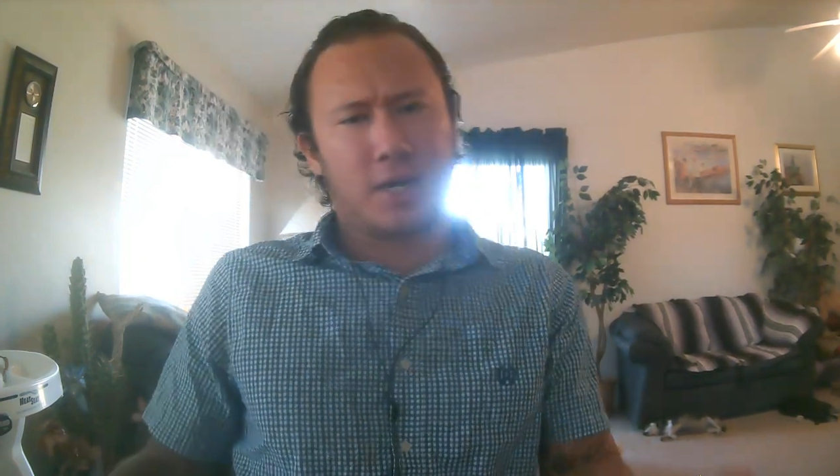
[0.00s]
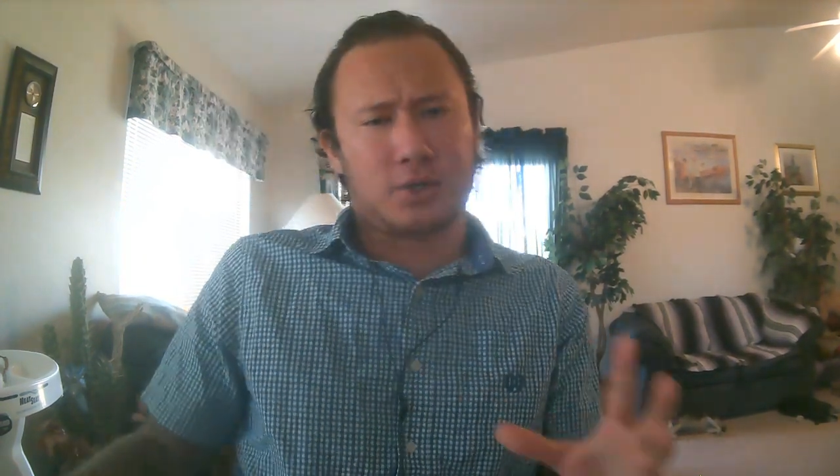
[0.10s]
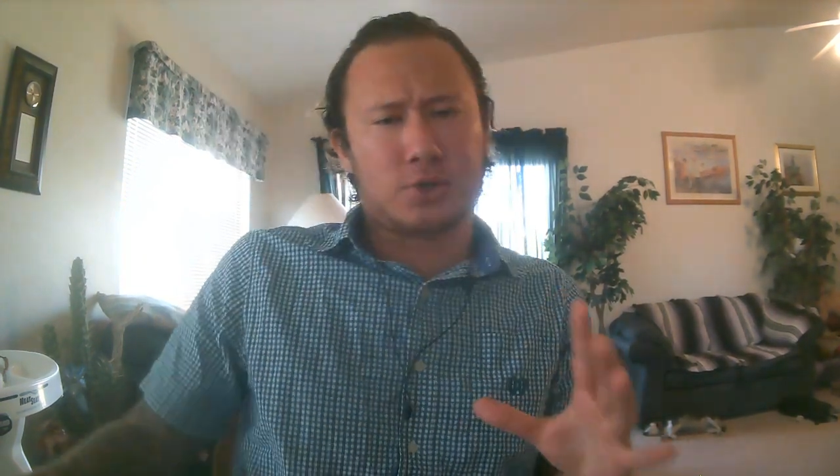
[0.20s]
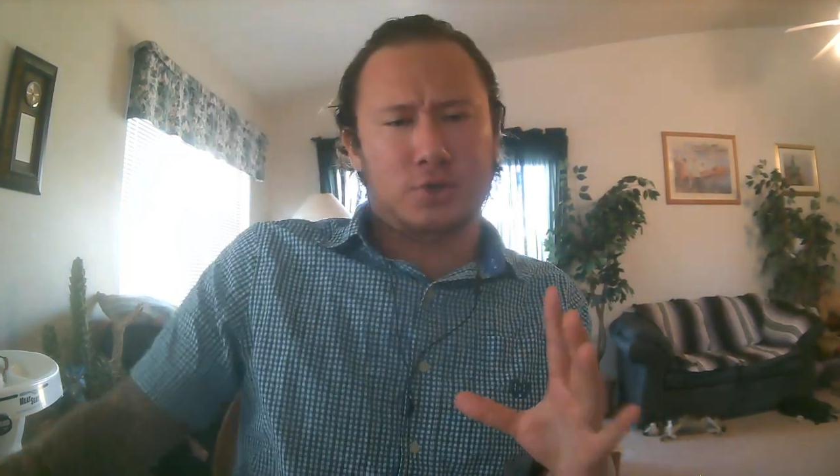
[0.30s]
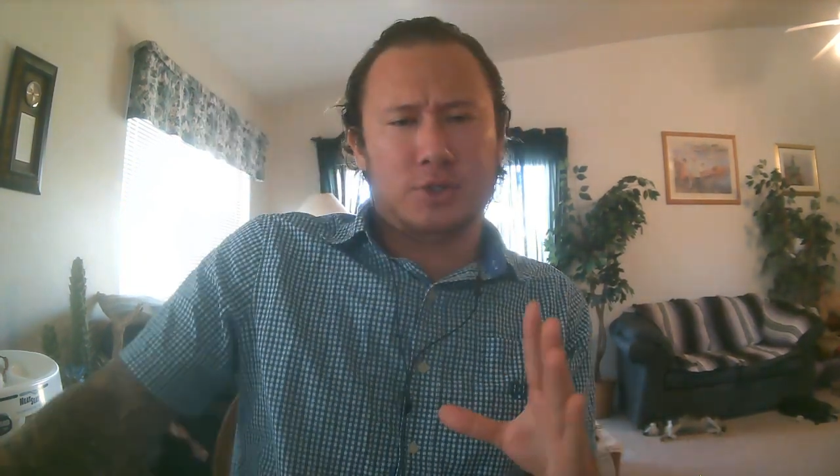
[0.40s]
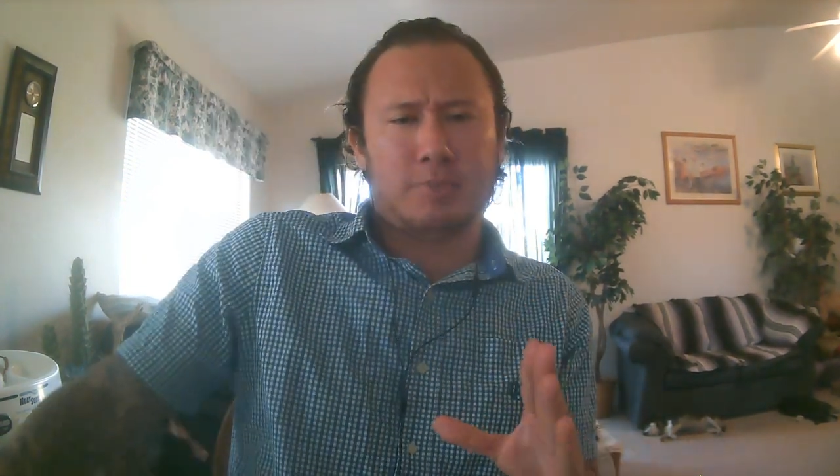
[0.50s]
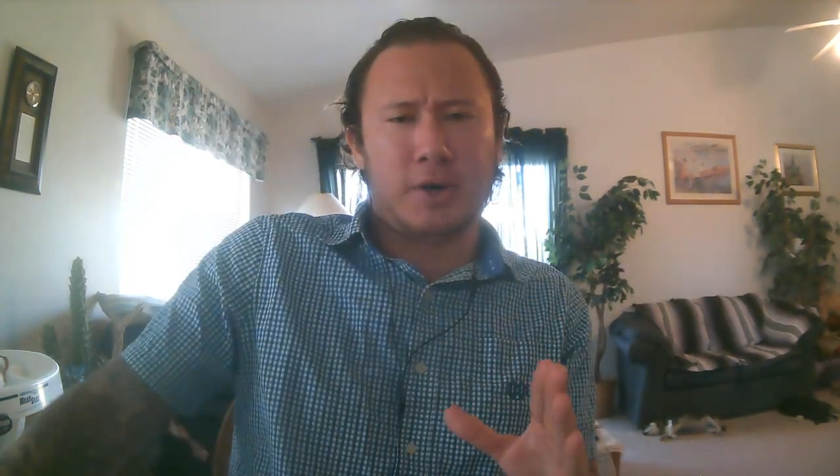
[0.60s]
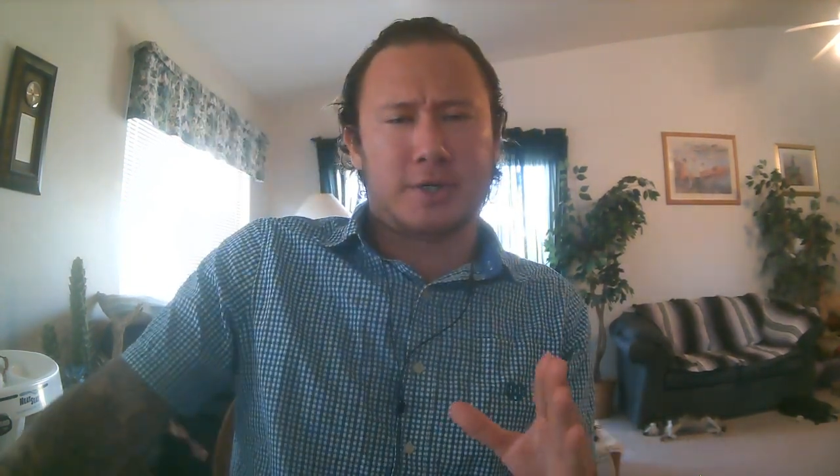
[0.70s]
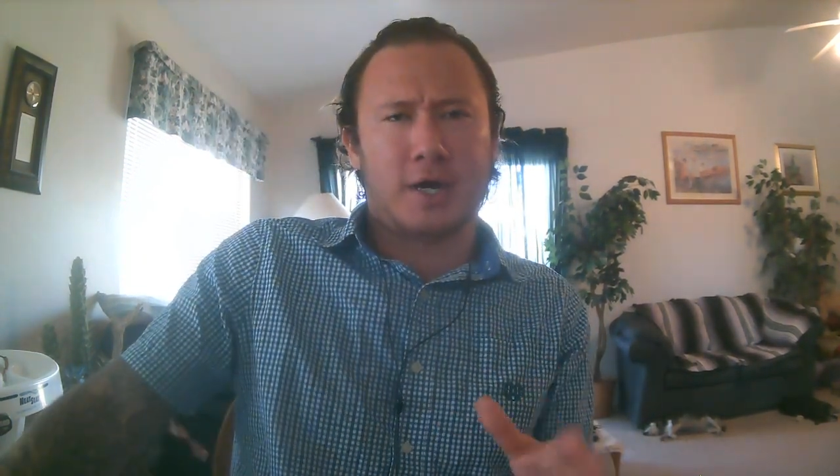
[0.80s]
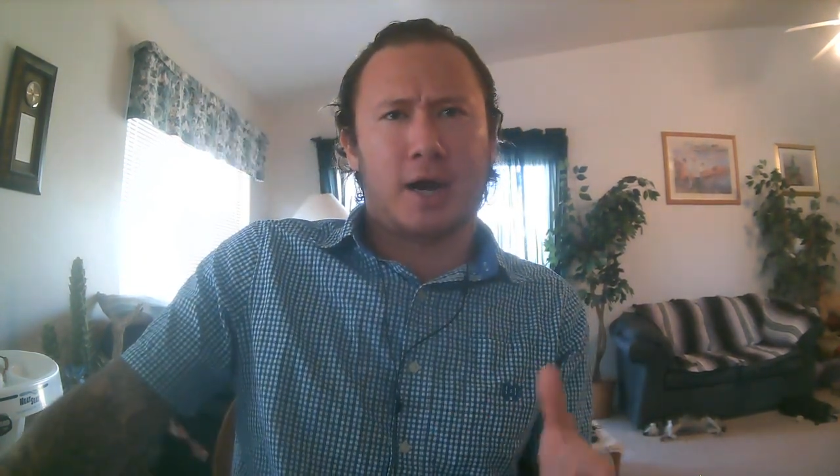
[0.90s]
extra
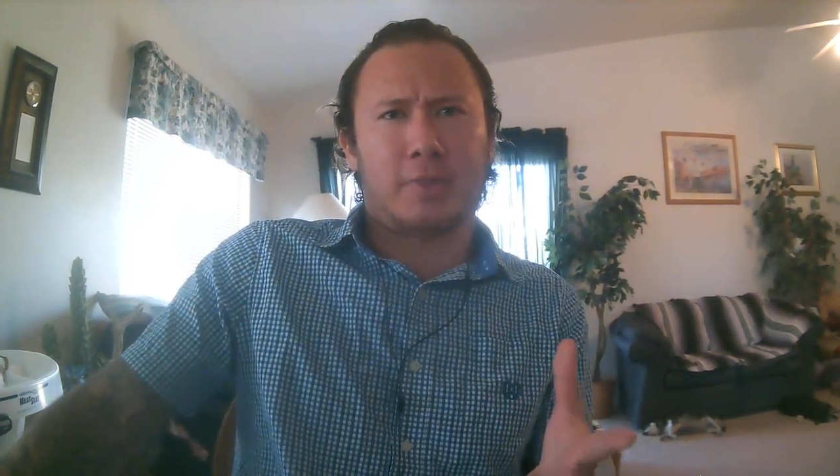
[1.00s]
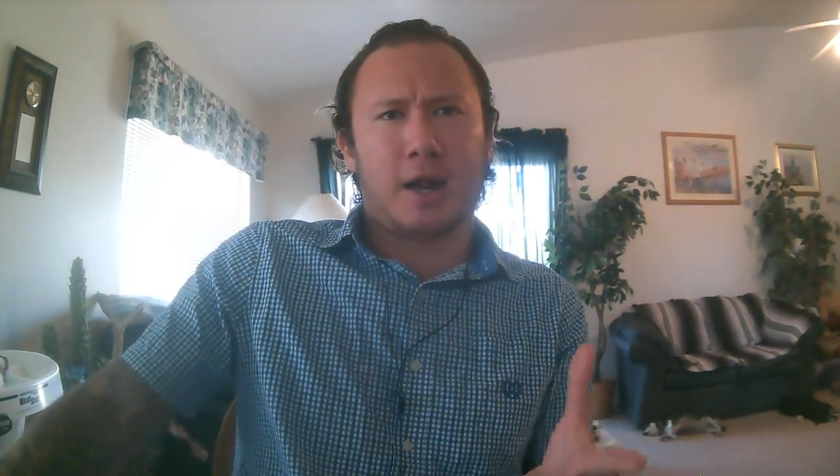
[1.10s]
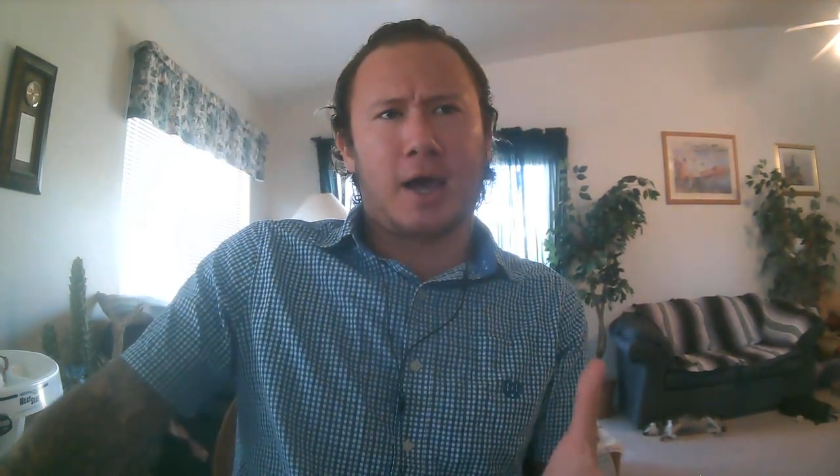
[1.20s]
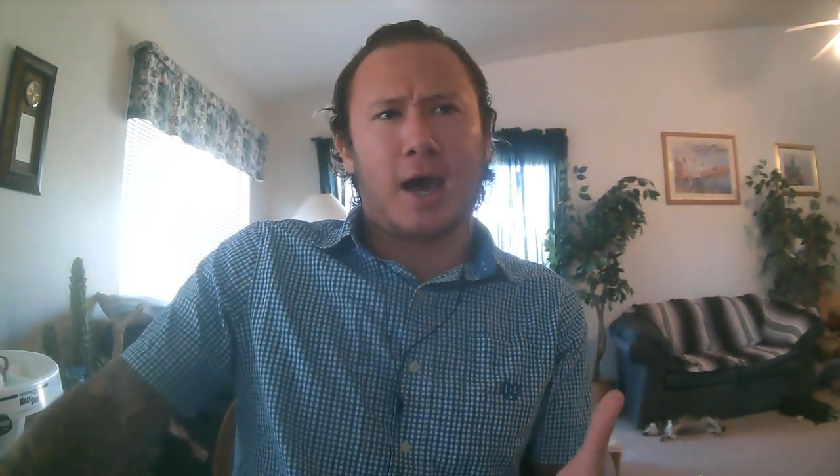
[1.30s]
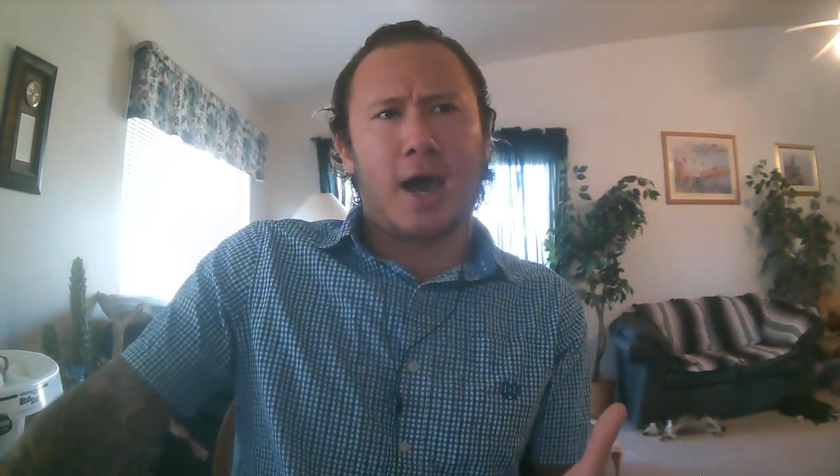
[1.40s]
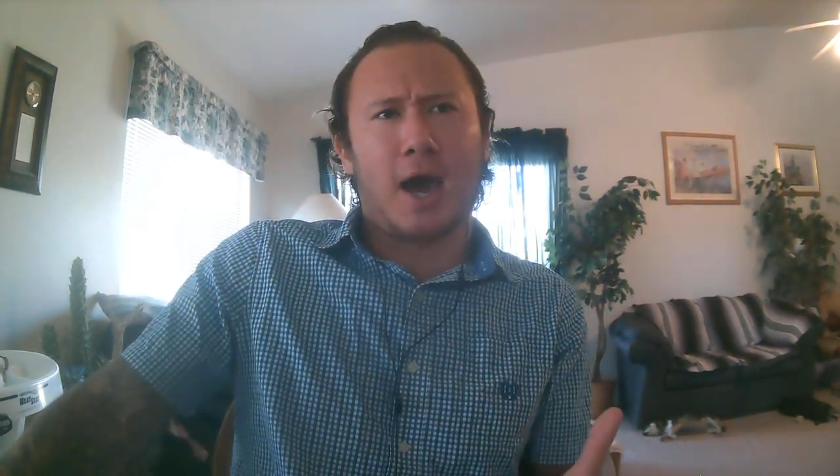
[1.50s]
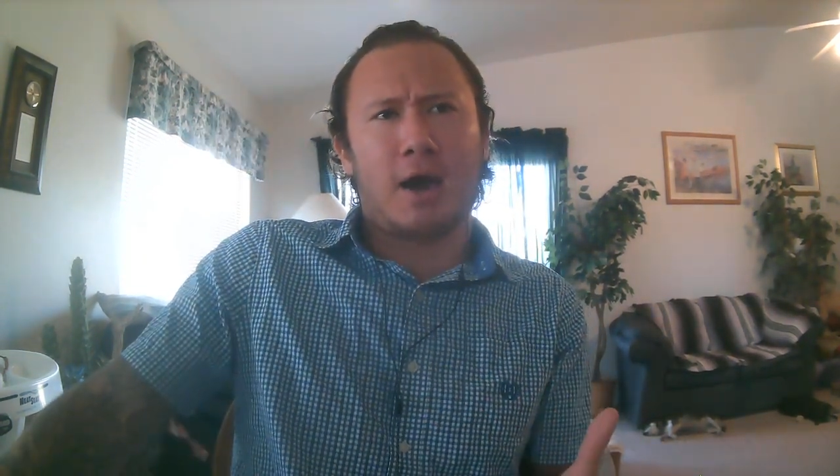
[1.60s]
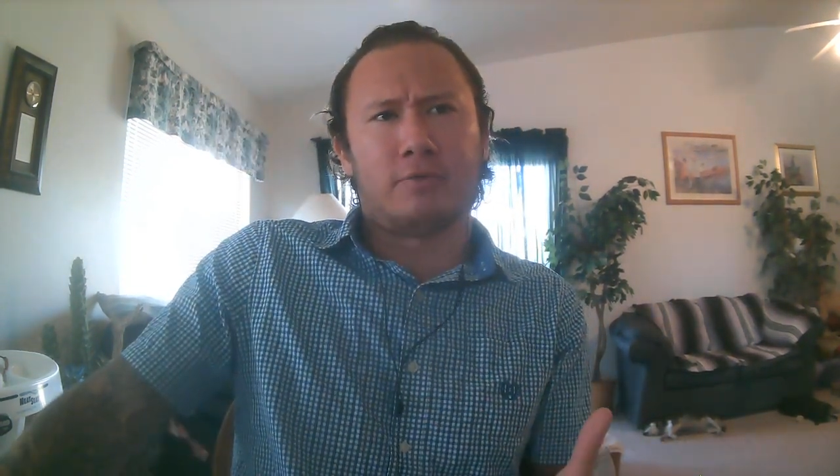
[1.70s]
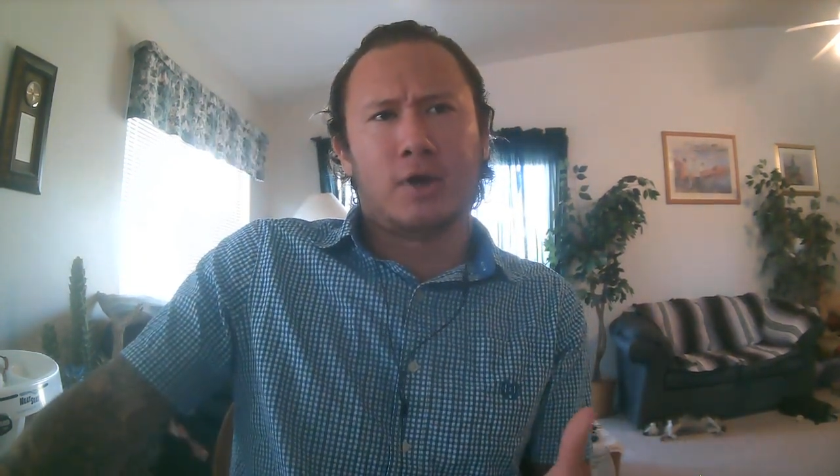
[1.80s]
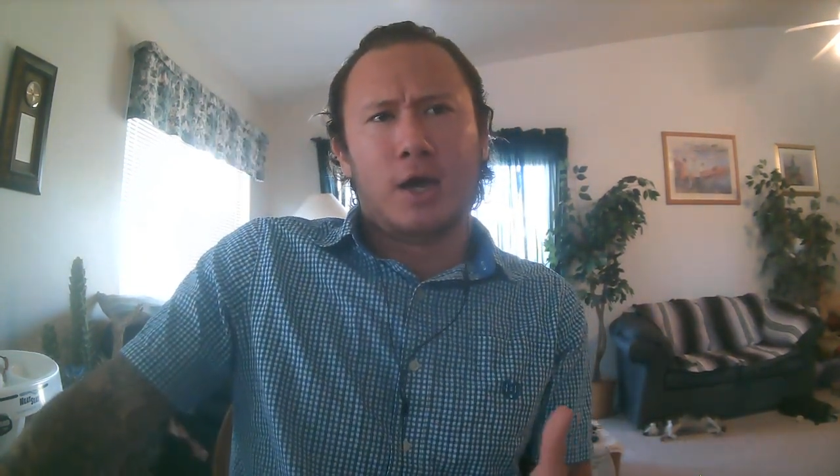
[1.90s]
spare time that I
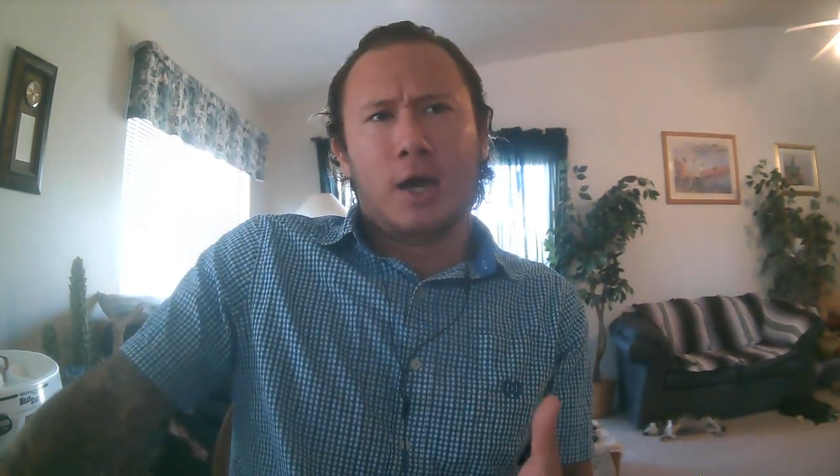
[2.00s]
have.